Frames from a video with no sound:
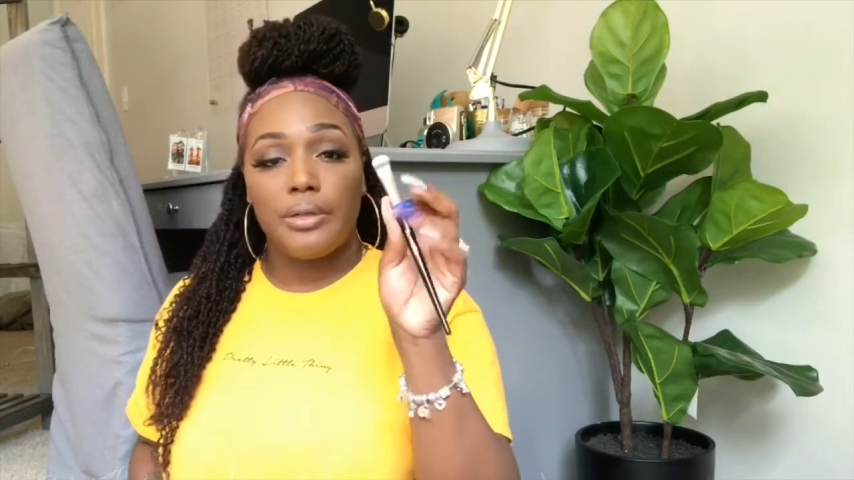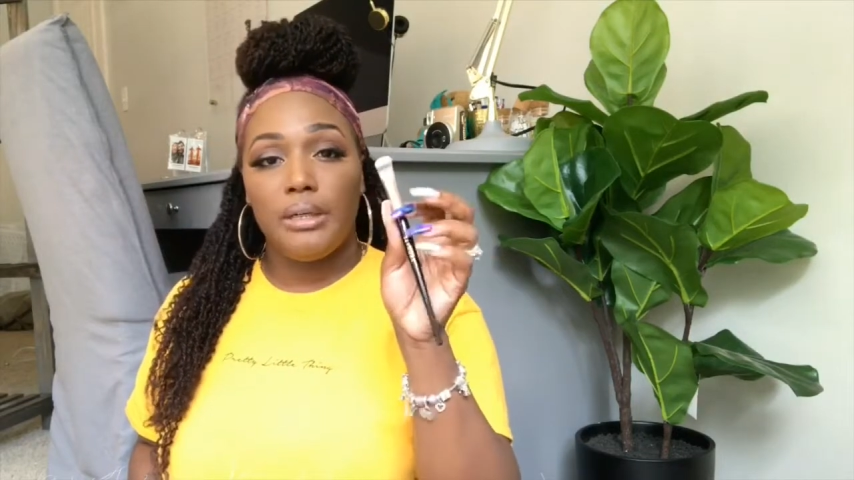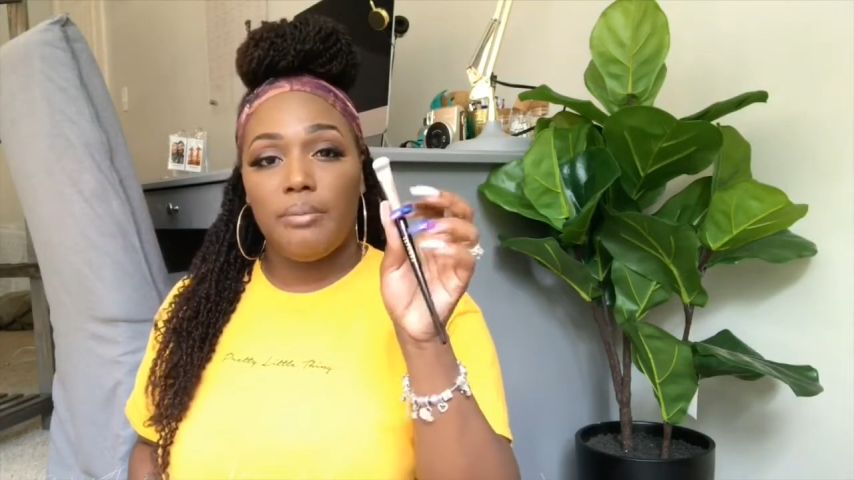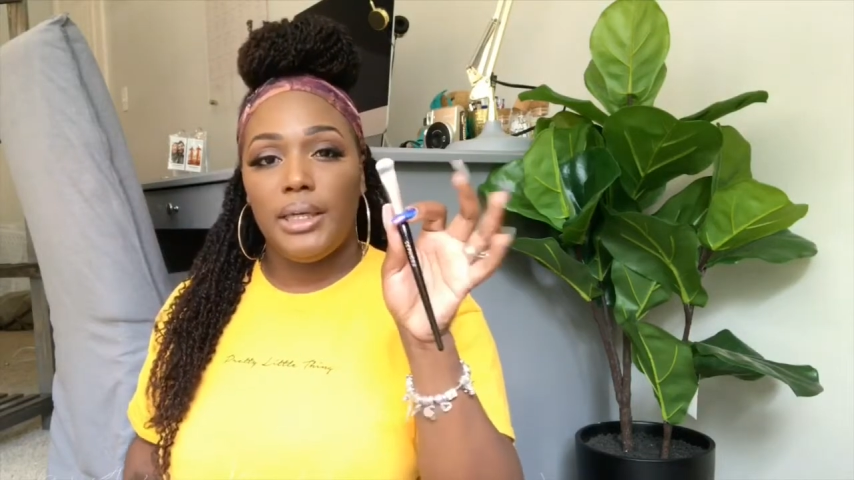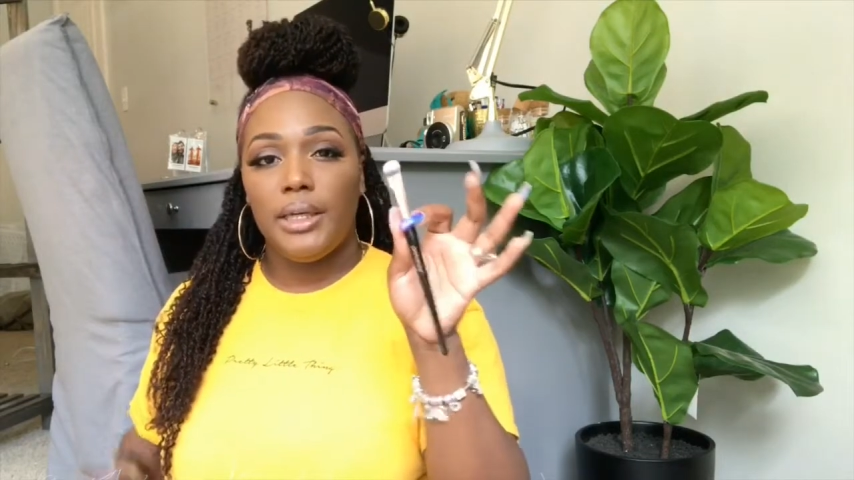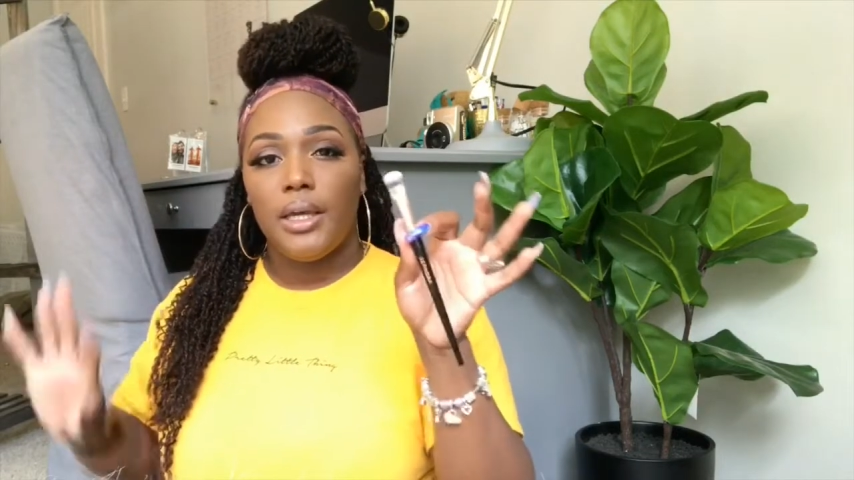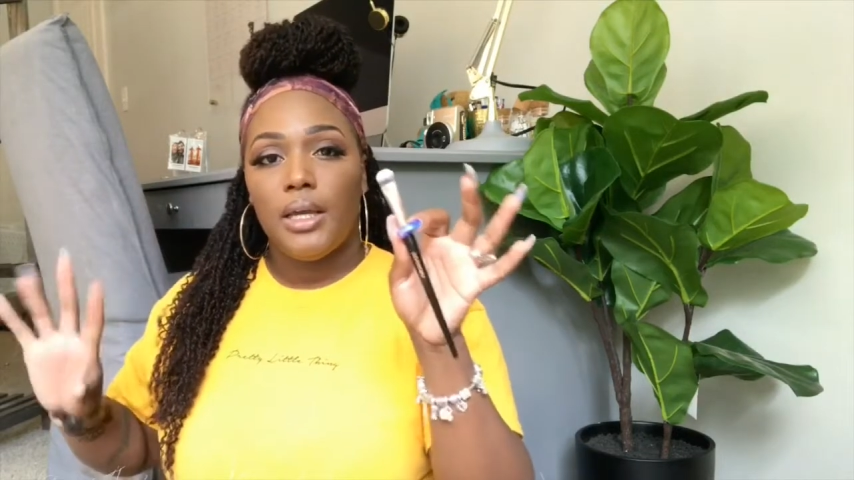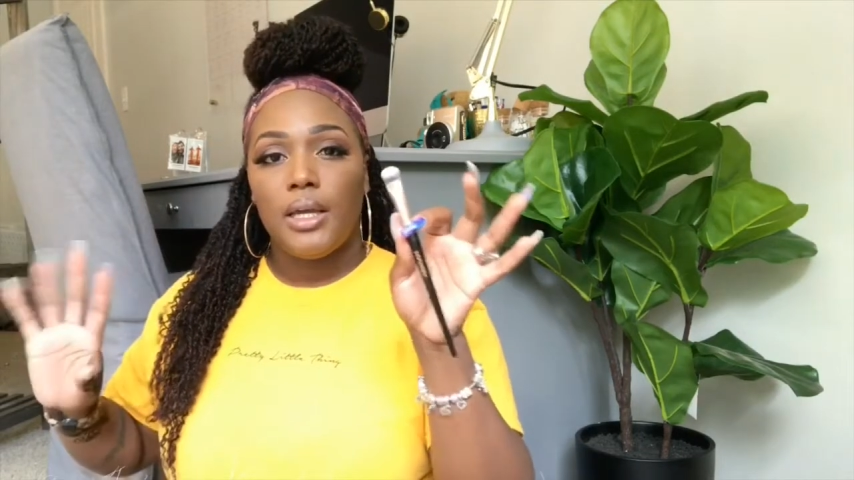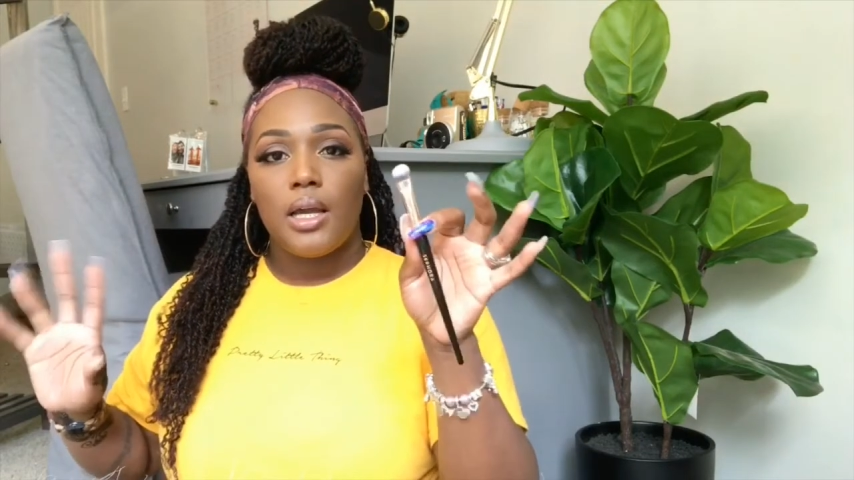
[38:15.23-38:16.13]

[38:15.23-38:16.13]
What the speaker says: Creamy